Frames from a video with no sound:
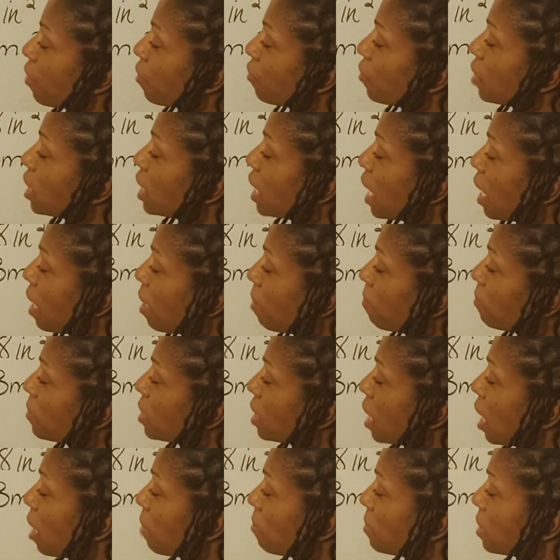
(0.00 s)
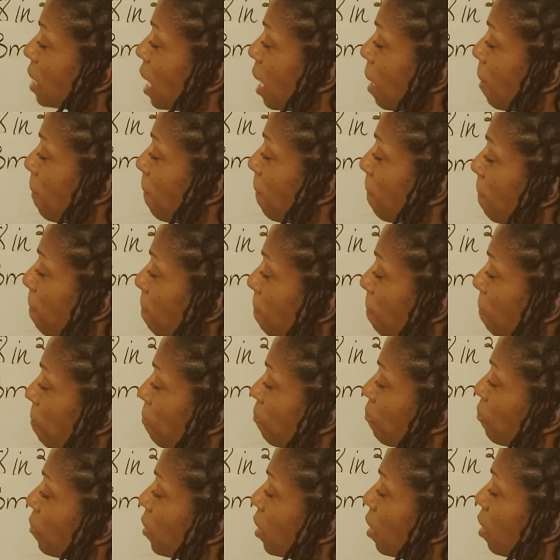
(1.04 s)
3m times m
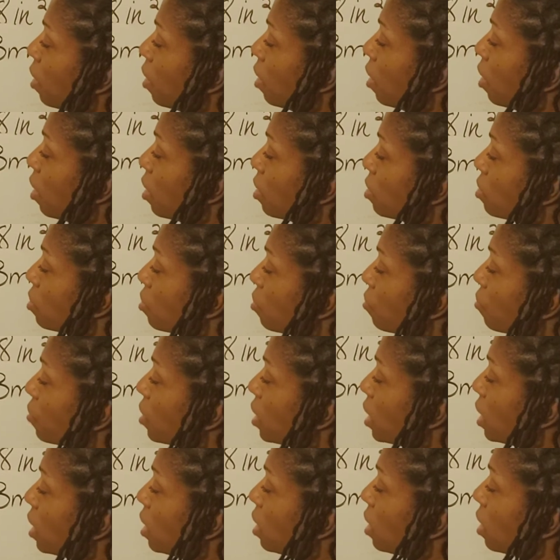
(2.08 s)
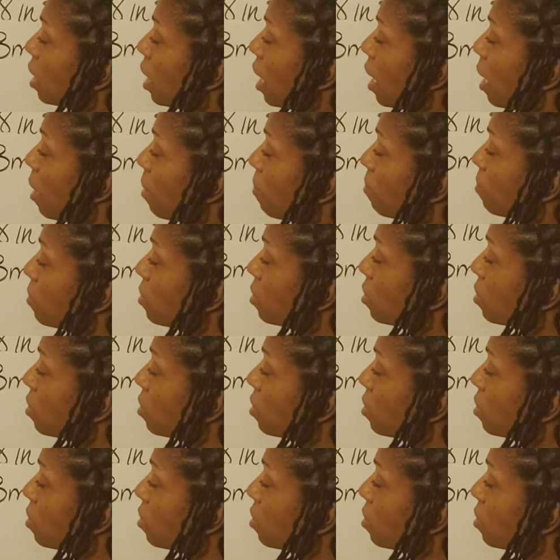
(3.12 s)
is 3m